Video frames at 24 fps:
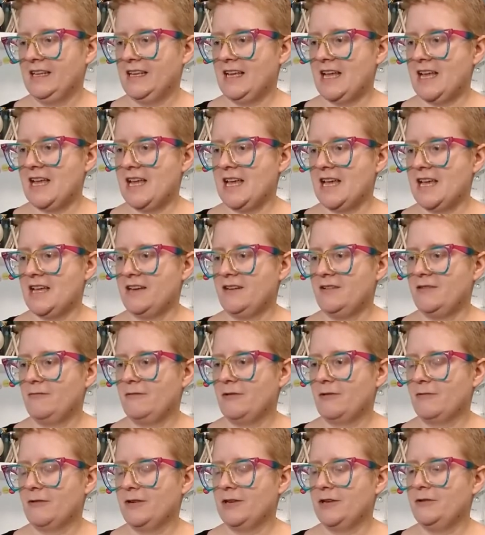And
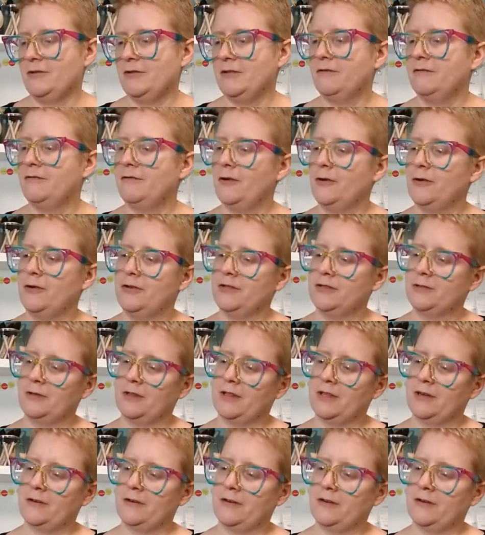when we're doing photos with